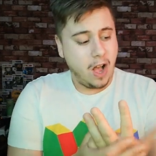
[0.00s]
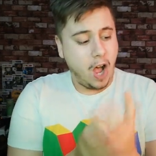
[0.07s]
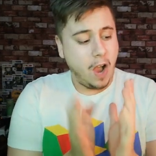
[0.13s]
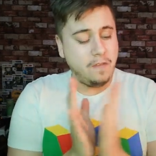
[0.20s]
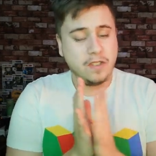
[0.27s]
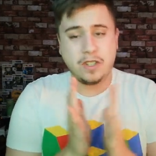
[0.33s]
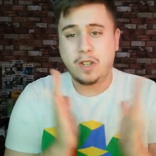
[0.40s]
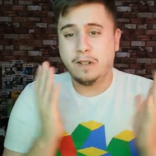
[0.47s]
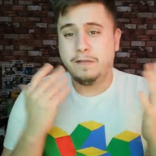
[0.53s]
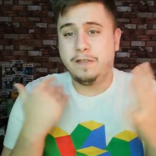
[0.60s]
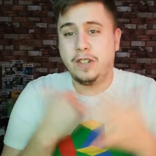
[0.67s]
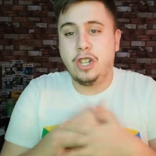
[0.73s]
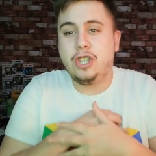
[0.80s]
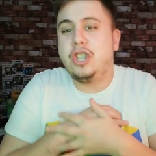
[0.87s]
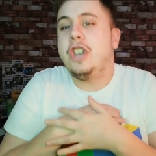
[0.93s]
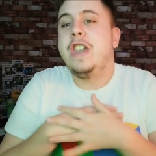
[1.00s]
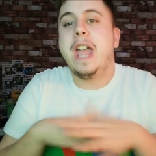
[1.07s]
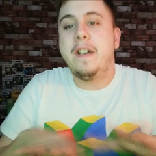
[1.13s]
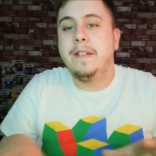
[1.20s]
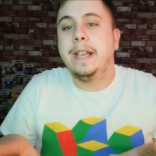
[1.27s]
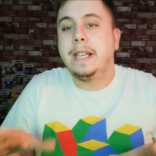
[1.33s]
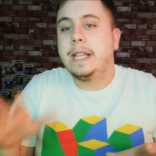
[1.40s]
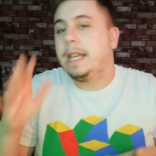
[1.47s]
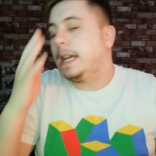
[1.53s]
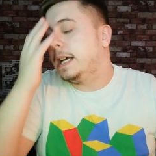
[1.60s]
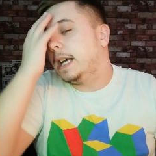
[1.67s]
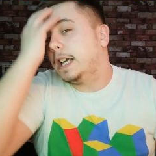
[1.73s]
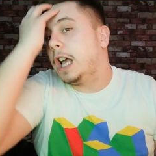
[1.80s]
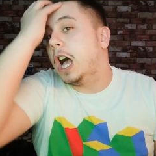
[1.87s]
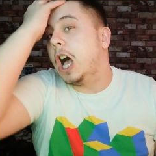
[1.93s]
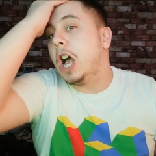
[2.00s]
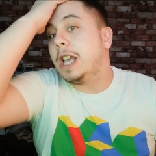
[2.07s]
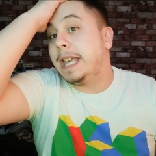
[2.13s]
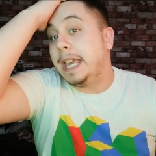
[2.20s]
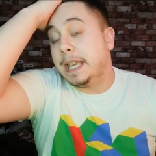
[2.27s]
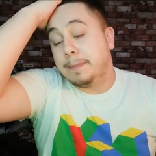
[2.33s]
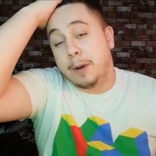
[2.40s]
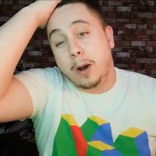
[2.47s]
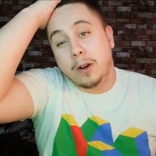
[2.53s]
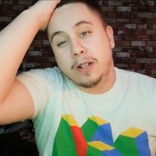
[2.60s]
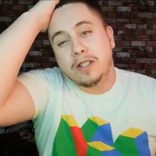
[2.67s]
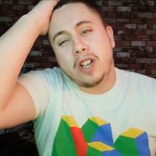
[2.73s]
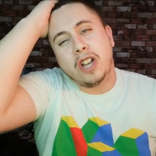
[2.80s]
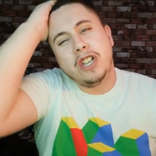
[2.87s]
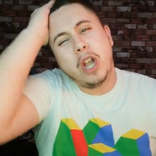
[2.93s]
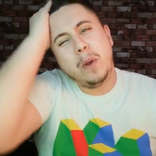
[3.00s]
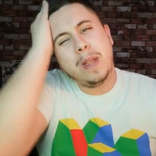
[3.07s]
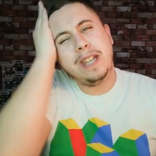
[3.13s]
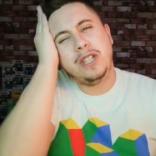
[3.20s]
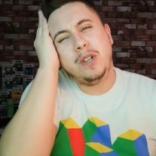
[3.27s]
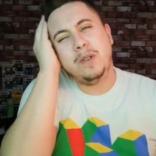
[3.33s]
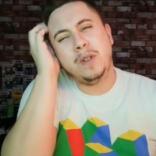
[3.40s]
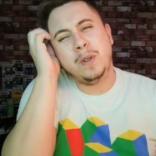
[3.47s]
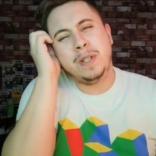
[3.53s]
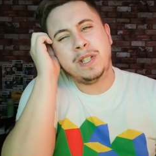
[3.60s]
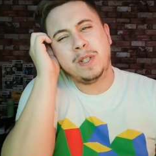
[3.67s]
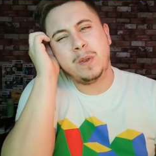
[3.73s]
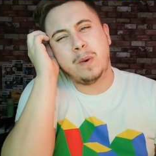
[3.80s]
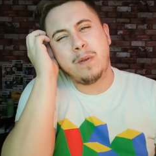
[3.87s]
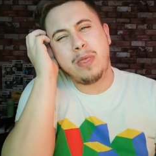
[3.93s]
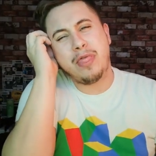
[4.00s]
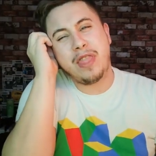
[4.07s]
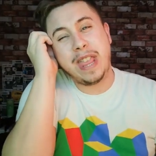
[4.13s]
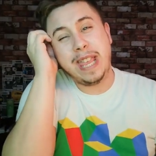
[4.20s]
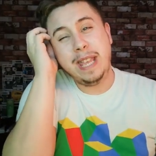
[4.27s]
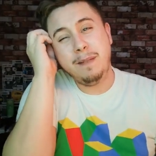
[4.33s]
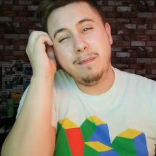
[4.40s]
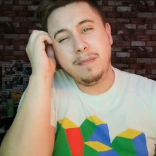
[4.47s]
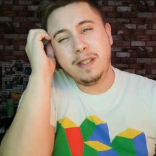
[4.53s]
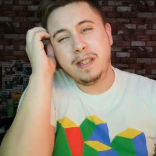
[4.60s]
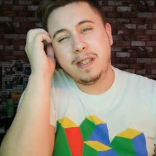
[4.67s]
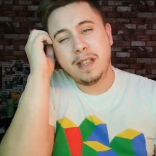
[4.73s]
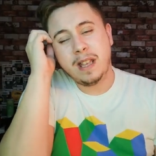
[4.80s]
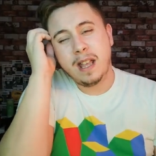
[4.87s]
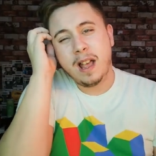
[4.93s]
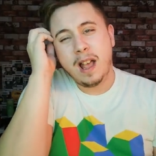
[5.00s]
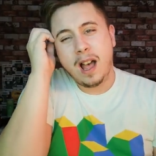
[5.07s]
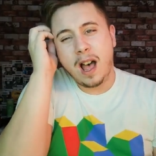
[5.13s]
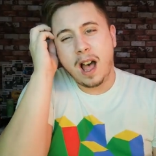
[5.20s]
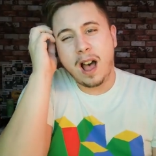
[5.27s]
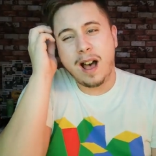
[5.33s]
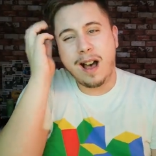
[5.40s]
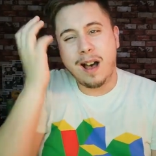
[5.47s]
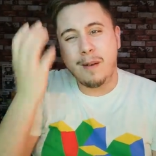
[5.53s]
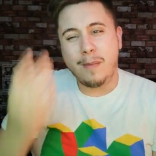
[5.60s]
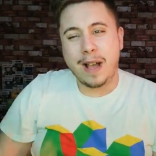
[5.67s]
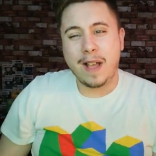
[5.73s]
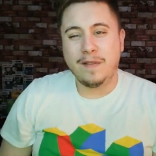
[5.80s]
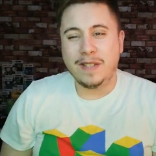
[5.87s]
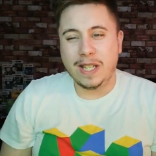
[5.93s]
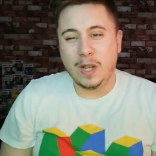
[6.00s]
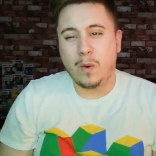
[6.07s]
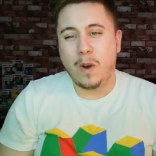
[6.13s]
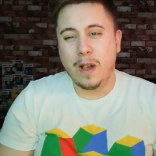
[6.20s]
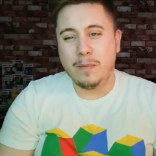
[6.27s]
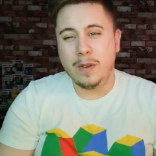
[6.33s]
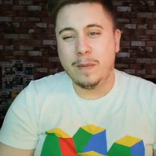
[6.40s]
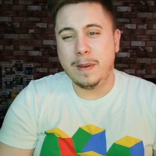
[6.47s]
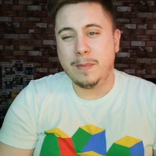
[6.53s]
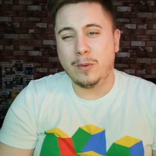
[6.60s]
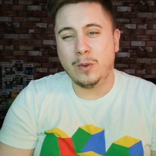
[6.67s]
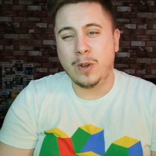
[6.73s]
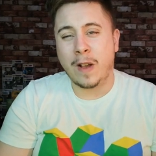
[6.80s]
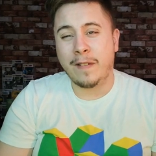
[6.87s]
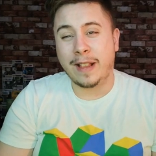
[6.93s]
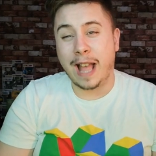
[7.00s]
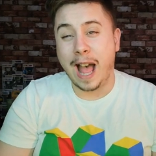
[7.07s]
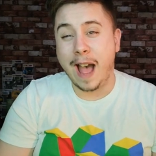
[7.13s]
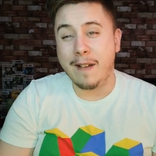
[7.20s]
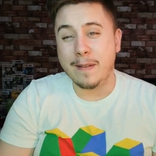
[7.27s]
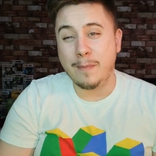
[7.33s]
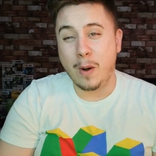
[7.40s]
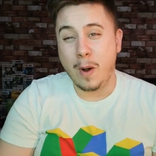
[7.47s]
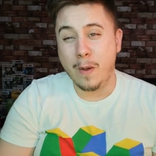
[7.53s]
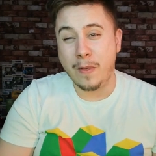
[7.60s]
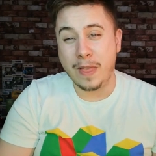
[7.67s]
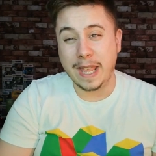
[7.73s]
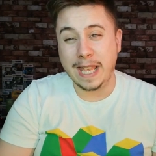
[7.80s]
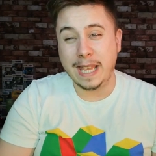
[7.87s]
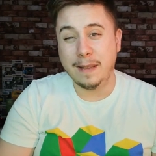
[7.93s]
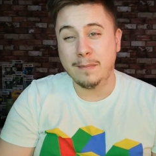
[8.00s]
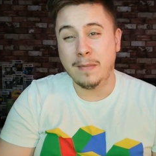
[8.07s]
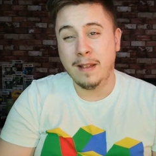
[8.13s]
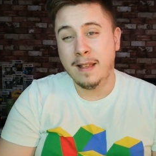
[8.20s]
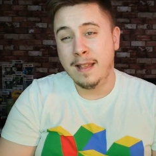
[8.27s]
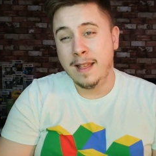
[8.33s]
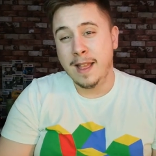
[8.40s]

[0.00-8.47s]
I've just gone for the generic uh, geek box. I know they do do sort of themes. Um, I have seen quite a few people have like a Harry Potter theme